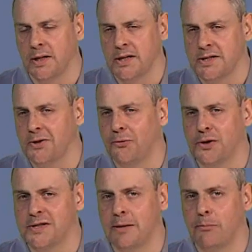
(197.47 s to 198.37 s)
So, for
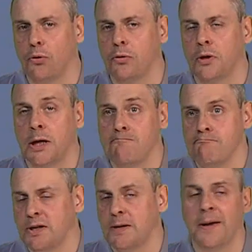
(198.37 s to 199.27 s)
example,
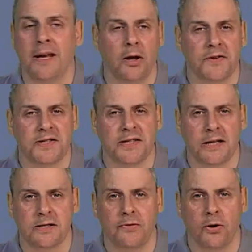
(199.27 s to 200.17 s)
depending on the
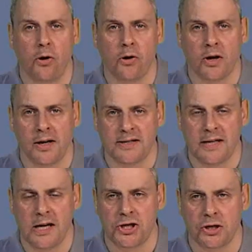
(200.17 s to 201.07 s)
size of your
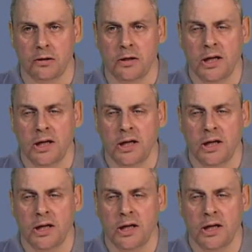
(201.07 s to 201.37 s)
organization,